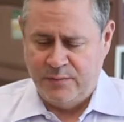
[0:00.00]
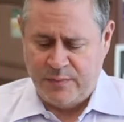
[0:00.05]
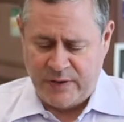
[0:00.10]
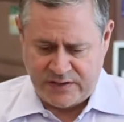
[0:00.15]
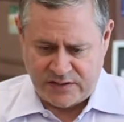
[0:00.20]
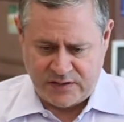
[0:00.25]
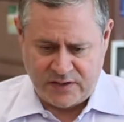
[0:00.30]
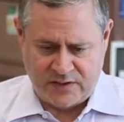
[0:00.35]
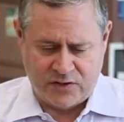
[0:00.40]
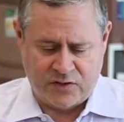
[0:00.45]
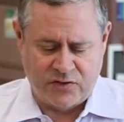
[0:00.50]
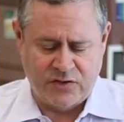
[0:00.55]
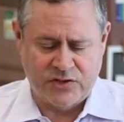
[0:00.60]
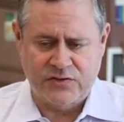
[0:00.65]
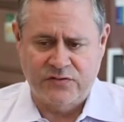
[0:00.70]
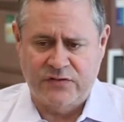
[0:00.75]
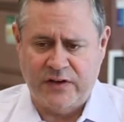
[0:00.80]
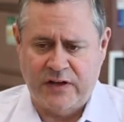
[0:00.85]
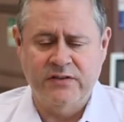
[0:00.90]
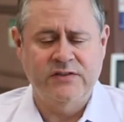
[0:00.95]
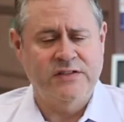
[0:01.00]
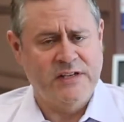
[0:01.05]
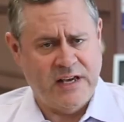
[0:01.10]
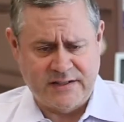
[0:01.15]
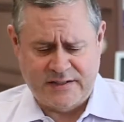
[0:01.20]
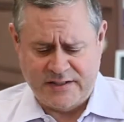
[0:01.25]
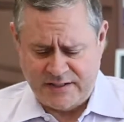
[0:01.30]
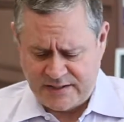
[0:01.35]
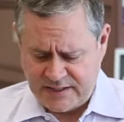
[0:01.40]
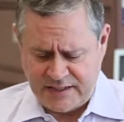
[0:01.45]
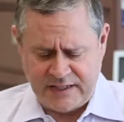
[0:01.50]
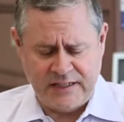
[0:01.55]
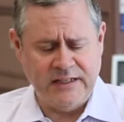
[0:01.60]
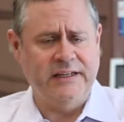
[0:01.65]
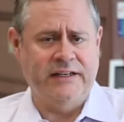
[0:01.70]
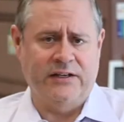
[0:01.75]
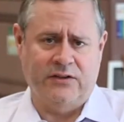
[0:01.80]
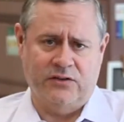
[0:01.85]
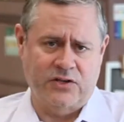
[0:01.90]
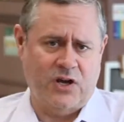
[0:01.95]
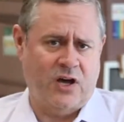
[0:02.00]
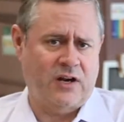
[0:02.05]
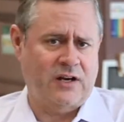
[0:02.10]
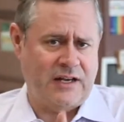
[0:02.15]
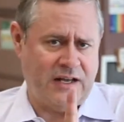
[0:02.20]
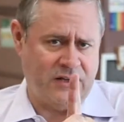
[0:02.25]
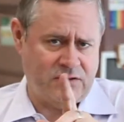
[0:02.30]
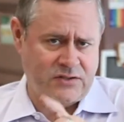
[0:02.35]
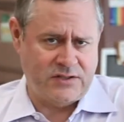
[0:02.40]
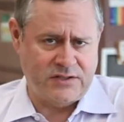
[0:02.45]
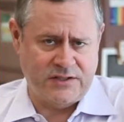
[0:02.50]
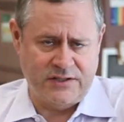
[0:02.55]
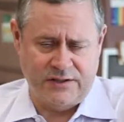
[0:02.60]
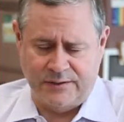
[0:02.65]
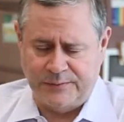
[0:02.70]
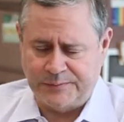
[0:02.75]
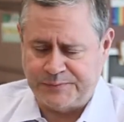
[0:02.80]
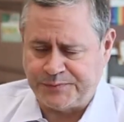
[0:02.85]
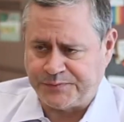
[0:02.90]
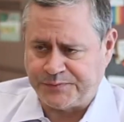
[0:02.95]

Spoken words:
based on the Christian values? Yes, it's illegal, not allowed to steal.